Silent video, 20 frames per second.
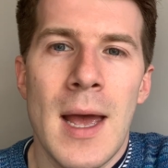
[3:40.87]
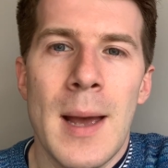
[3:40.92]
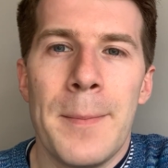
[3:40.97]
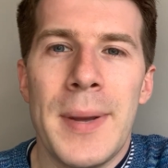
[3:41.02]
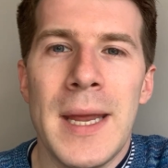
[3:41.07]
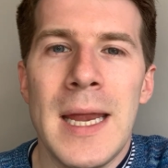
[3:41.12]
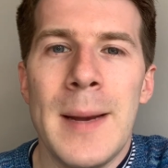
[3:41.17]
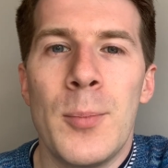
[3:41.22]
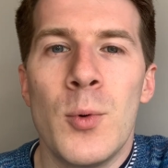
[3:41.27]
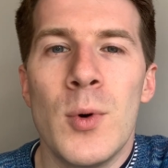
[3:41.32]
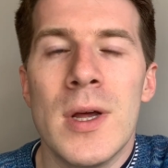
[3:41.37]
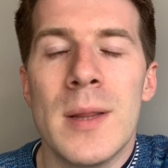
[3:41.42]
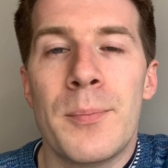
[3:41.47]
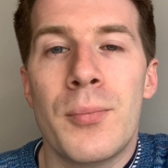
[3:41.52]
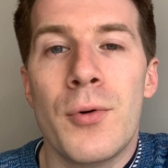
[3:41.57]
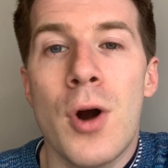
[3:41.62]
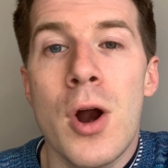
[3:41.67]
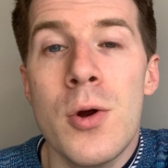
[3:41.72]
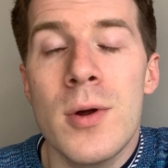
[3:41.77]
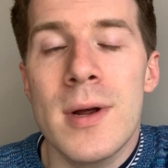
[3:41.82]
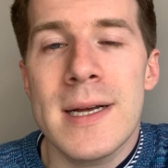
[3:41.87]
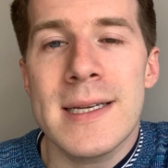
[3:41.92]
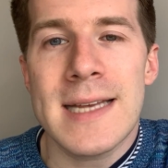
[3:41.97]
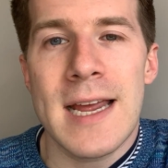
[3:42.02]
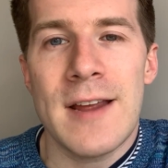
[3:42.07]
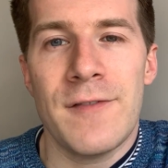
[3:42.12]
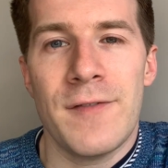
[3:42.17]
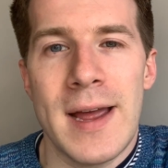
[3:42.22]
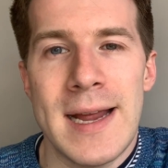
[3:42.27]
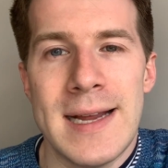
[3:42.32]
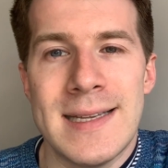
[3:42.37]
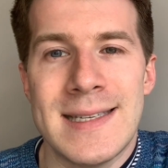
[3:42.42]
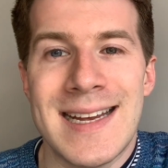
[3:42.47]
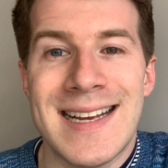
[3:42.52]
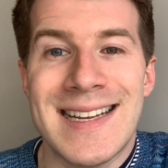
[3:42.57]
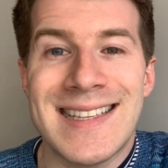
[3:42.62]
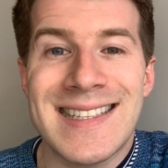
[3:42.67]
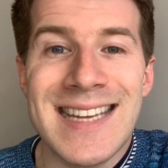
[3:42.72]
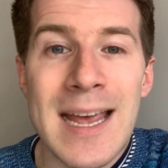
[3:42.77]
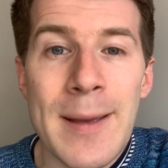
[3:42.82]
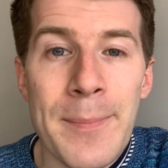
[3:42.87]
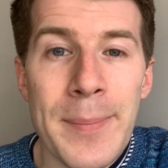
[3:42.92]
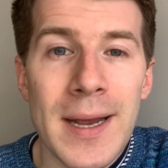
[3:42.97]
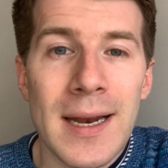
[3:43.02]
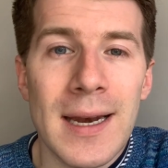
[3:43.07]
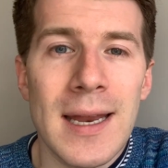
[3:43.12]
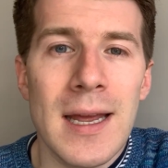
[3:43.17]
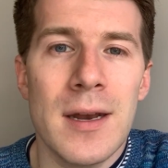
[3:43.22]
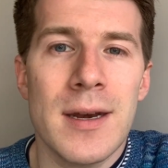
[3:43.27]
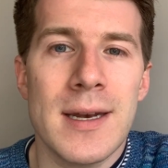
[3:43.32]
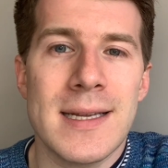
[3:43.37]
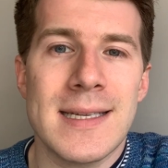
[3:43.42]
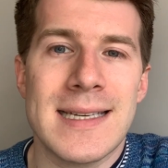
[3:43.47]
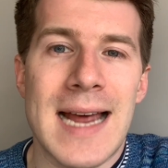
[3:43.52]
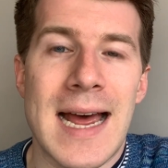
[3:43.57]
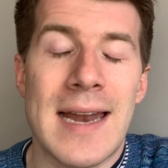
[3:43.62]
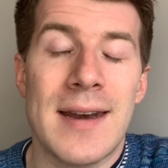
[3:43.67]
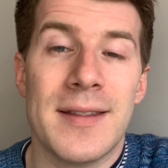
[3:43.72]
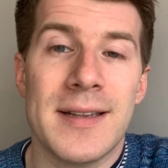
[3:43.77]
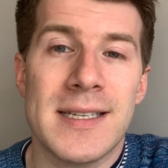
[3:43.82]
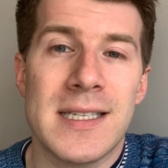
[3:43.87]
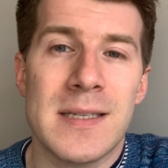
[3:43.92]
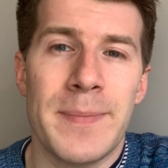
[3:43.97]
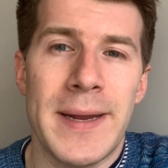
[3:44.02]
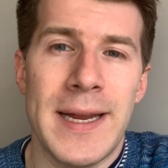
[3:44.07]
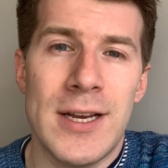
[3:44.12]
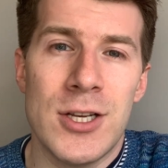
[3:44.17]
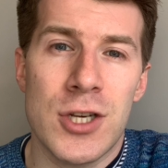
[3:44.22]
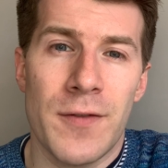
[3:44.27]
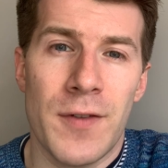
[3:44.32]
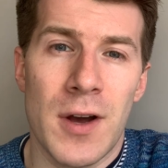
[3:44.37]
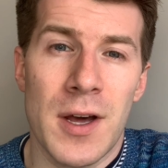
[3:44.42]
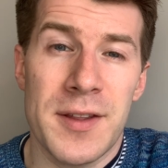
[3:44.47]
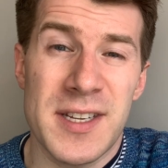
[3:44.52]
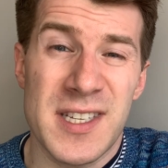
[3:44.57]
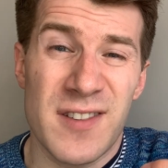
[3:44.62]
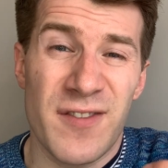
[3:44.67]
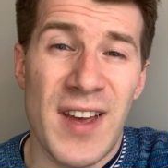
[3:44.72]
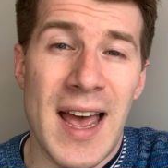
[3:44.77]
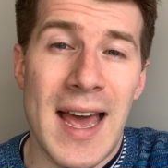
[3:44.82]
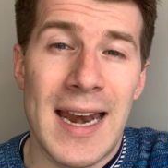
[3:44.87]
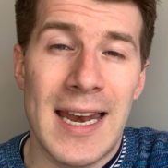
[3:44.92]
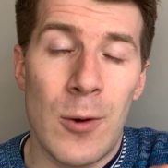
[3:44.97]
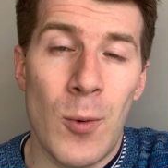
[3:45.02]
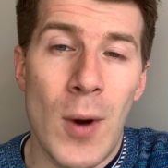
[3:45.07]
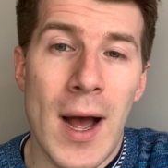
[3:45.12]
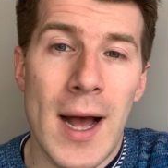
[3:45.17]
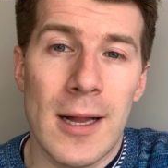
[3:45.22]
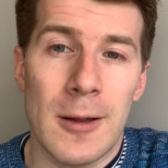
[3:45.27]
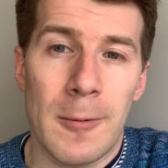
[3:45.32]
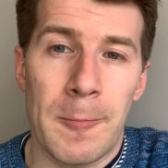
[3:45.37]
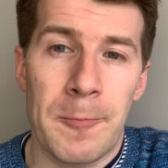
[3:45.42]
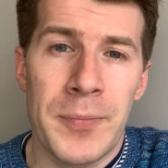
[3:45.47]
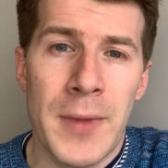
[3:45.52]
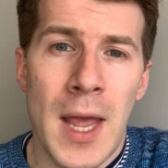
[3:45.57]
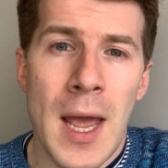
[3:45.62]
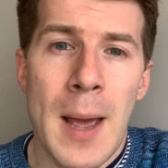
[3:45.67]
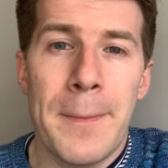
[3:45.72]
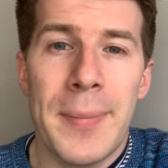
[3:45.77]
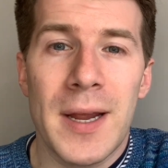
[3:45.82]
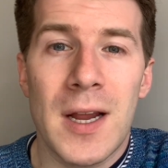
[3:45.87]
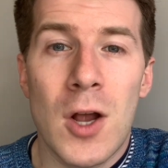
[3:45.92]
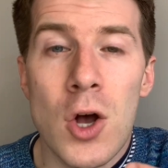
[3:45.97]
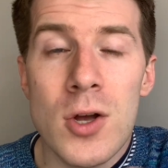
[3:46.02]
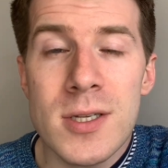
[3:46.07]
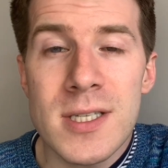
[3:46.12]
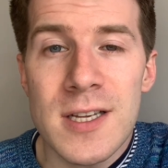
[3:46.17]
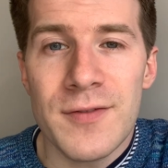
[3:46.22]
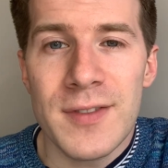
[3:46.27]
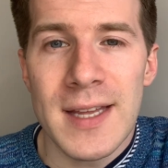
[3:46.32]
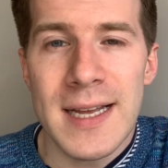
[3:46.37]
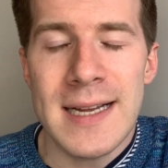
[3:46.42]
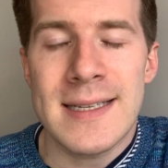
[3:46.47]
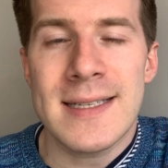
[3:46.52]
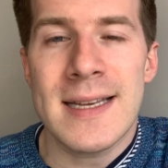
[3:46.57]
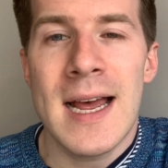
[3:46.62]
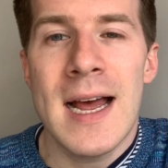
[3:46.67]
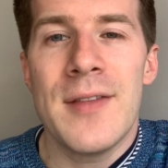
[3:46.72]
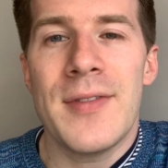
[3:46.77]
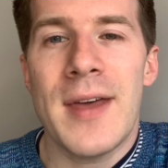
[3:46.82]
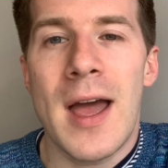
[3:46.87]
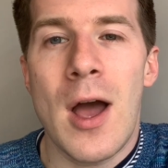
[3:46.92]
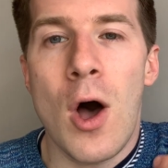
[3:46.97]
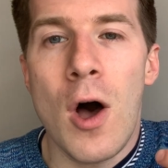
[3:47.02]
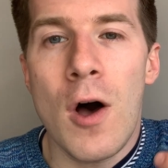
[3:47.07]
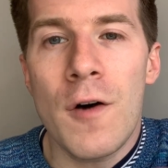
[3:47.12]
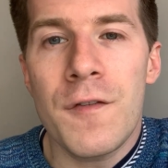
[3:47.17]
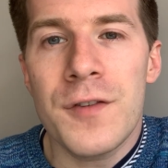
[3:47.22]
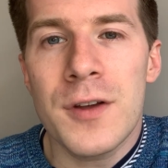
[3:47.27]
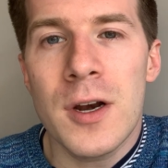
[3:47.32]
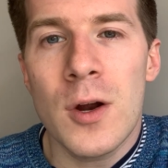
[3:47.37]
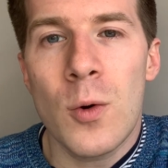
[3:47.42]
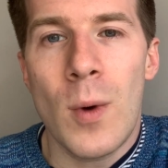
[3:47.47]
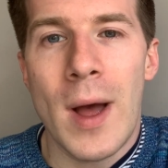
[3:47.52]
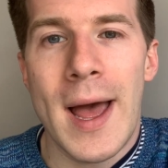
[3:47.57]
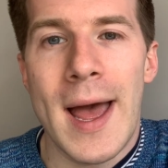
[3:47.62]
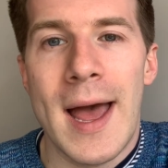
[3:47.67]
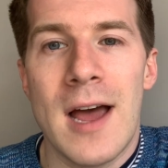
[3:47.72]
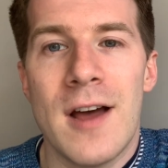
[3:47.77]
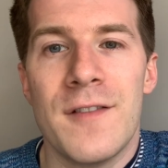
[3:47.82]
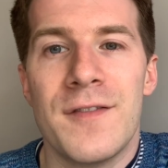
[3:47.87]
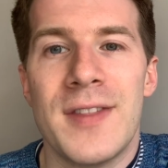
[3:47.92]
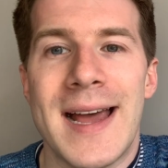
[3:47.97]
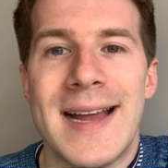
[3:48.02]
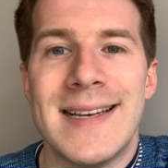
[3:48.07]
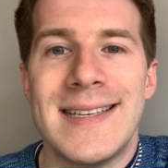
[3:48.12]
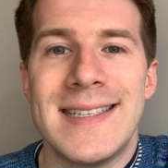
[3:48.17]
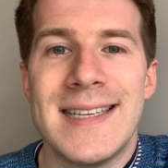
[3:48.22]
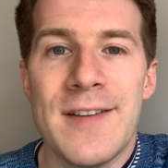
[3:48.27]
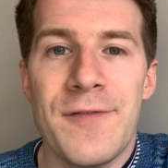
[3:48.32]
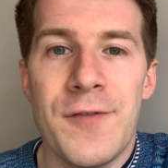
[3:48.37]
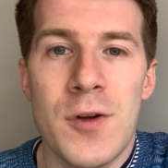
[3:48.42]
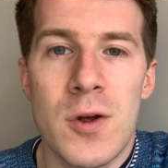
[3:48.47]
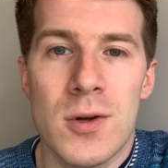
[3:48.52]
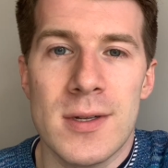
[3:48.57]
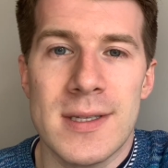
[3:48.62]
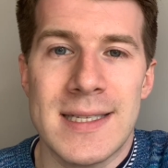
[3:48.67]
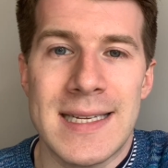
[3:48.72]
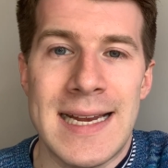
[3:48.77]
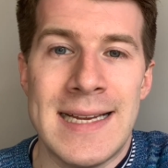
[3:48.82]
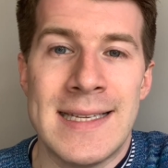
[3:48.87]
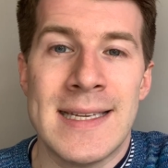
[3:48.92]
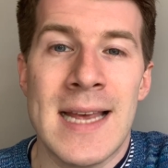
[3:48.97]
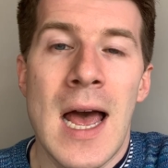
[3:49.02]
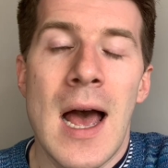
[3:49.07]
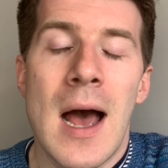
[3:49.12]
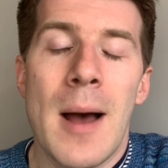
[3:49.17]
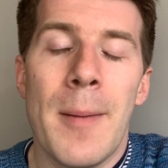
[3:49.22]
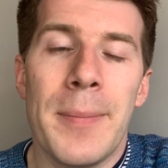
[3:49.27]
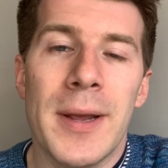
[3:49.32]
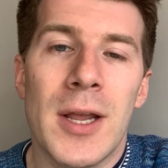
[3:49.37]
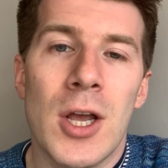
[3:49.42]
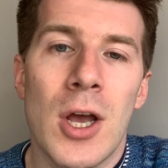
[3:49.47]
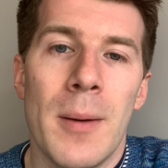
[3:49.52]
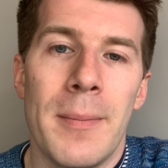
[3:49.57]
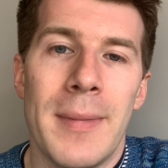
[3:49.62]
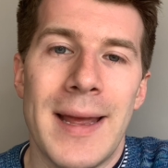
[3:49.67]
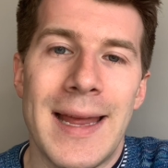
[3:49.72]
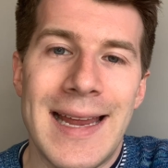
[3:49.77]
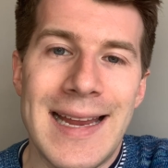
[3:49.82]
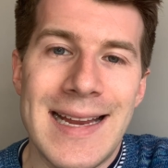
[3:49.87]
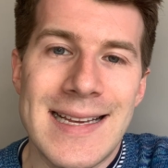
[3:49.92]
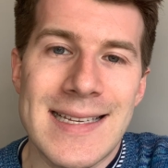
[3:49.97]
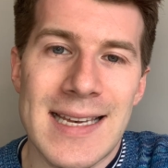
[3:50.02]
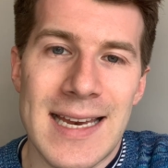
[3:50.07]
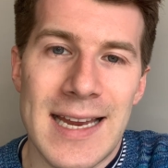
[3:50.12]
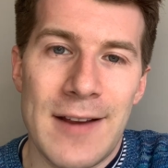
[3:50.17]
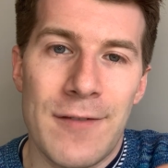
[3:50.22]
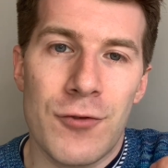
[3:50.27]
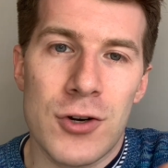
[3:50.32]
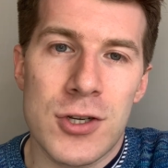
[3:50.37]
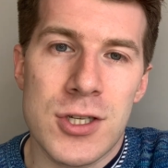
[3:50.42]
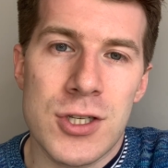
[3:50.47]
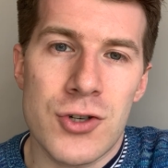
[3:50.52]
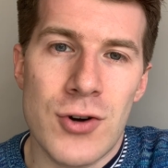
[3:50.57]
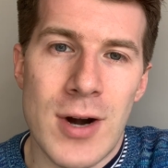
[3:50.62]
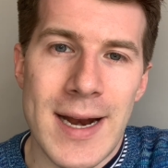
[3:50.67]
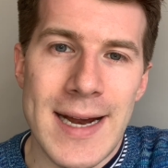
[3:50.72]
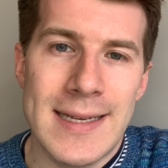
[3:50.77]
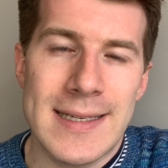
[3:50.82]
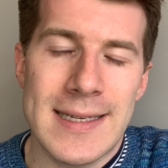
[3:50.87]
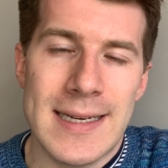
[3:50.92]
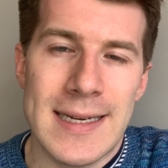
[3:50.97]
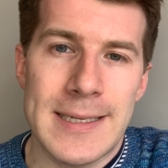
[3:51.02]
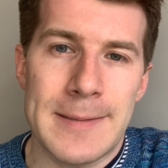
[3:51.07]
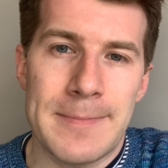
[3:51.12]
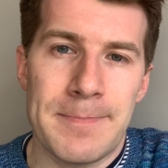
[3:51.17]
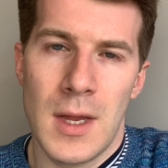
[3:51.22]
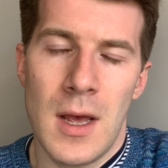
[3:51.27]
People with Broca's aphasia typically understand the speech of others fairly well. Because of this, they're often aware of their difficulties and become easily frustrated.